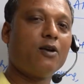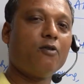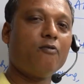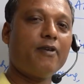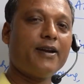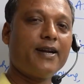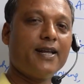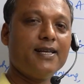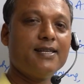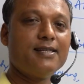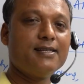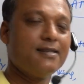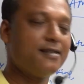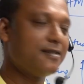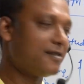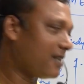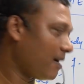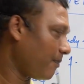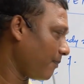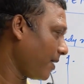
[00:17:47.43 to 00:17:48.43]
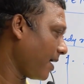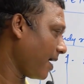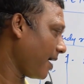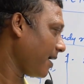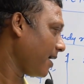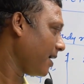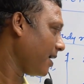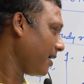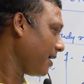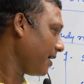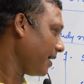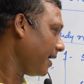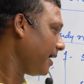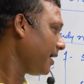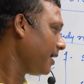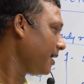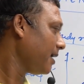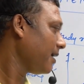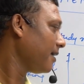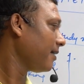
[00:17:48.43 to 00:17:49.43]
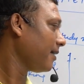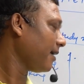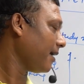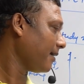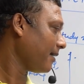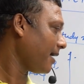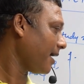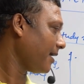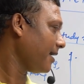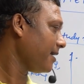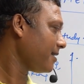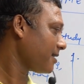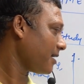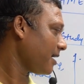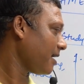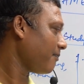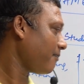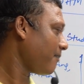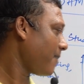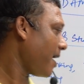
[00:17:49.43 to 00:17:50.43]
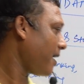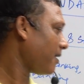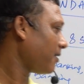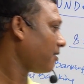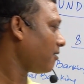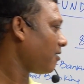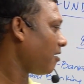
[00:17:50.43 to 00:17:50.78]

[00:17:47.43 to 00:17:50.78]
what is supply and that is a part